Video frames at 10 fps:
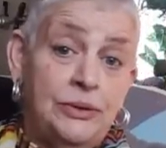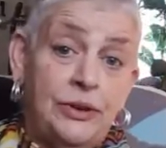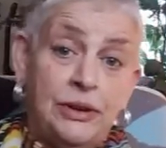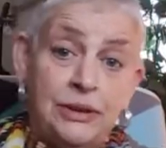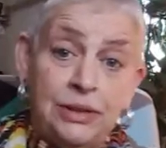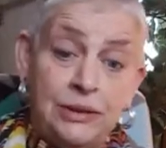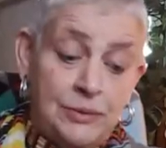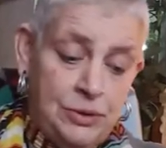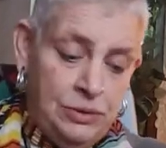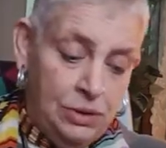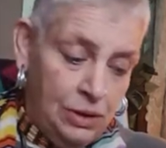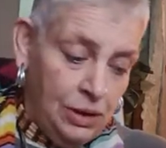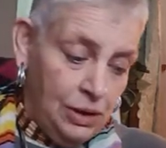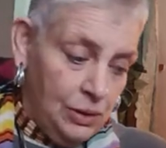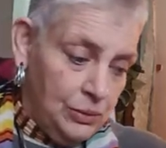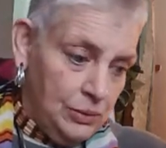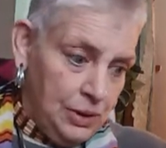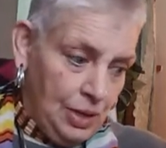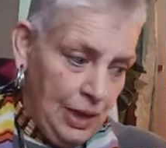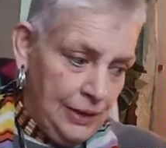which I didn't even
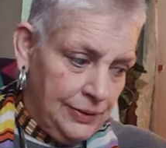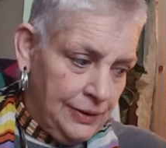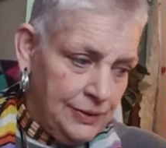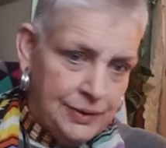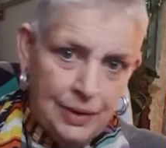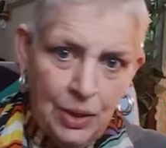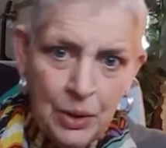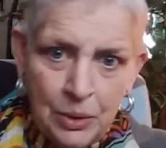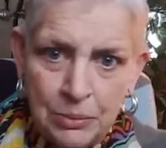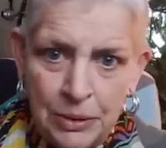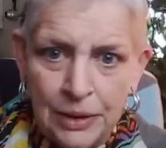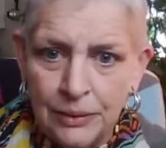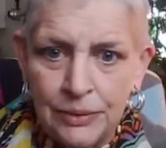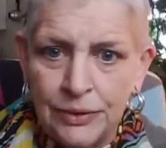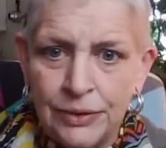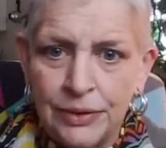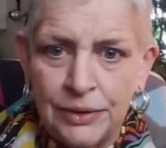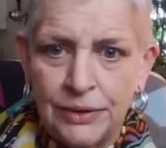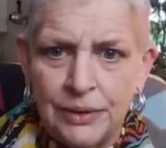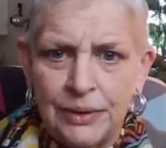realize I still owed, but it was just a
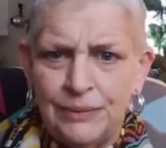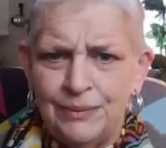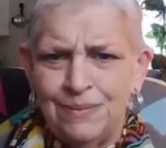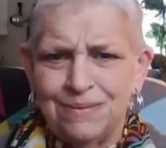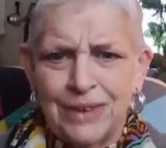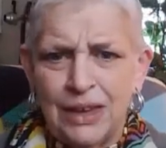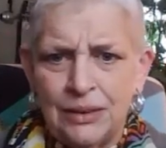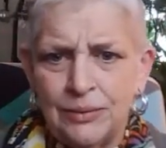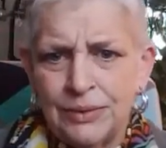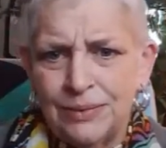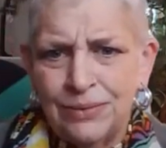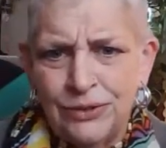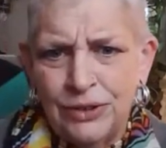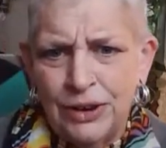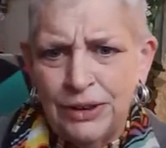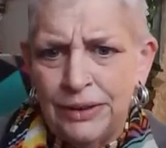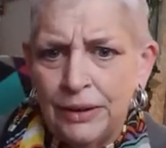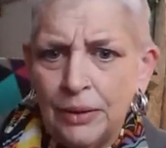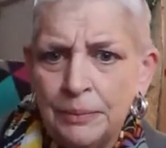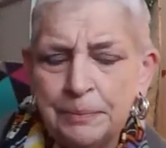dirty, kind of a shitty
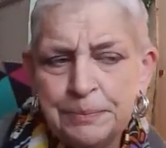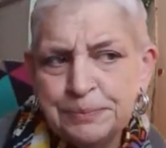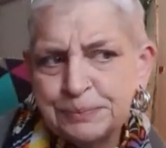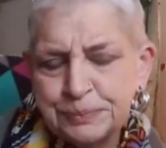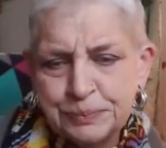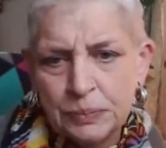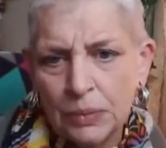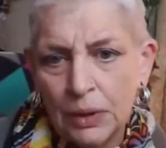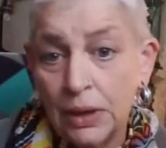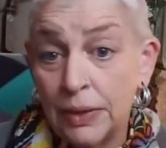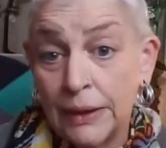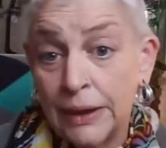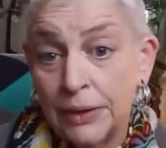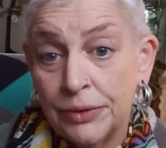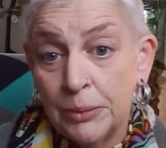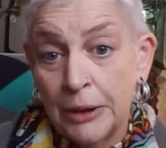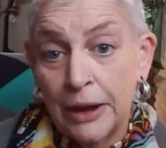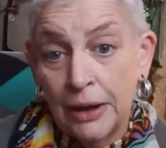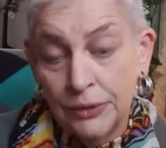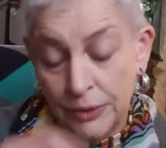deal. And they canceled my
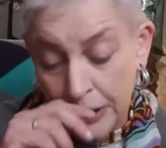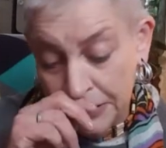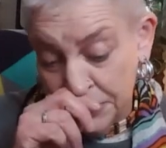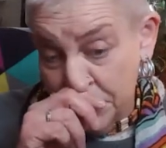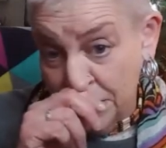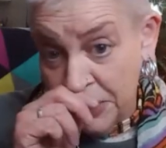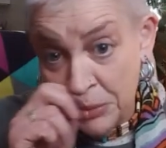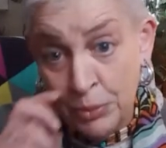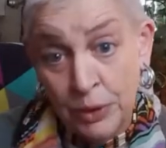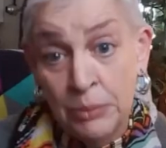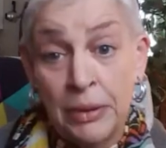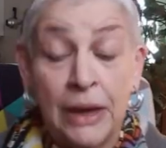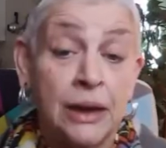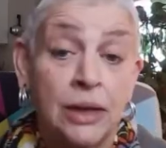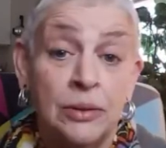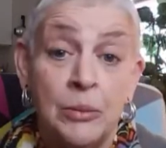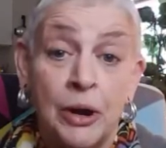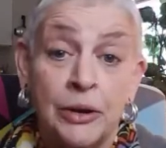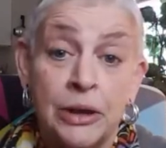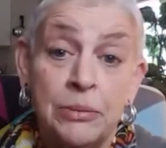contract, so they could put it back on the
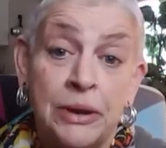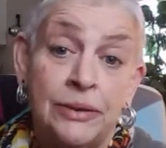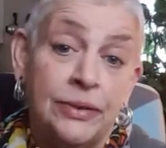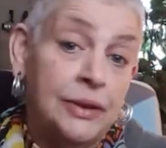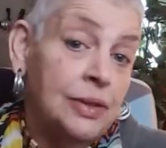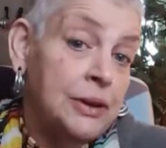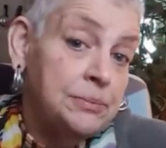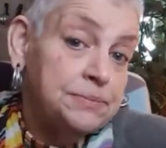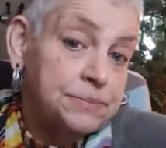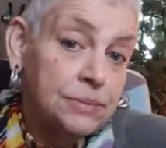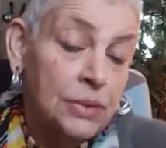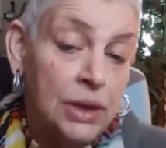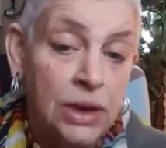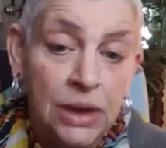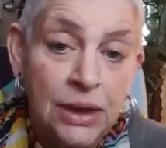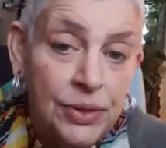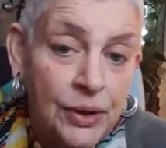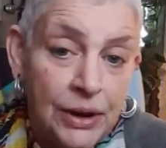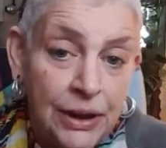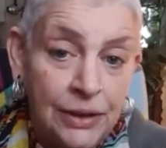market, basically. He
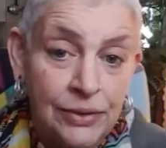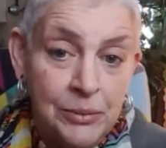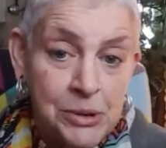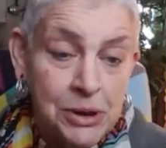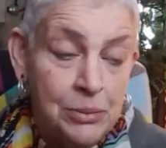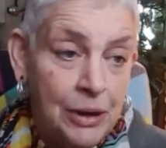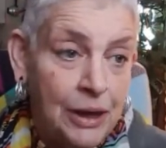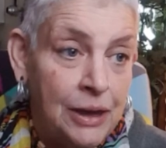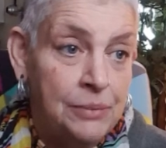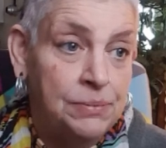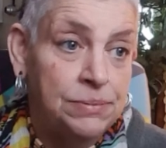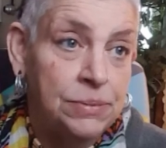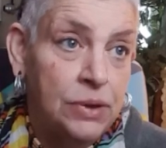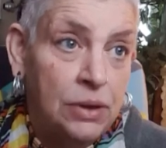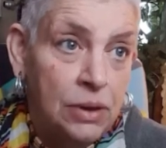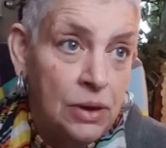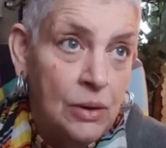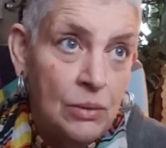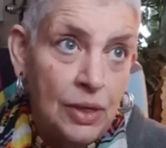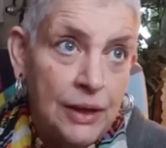thought he had somebody to buy it.
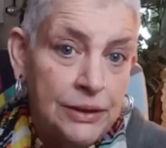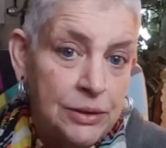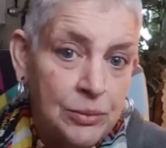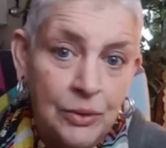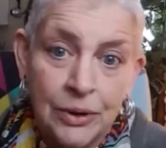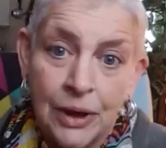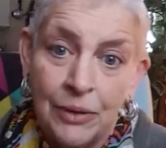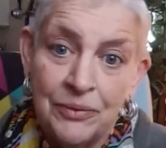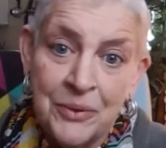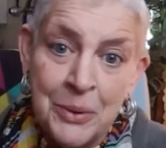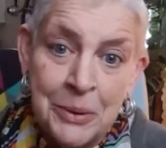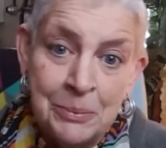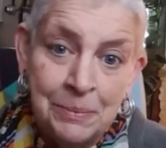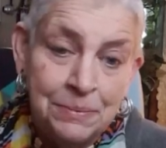Well, that didn't work out for him.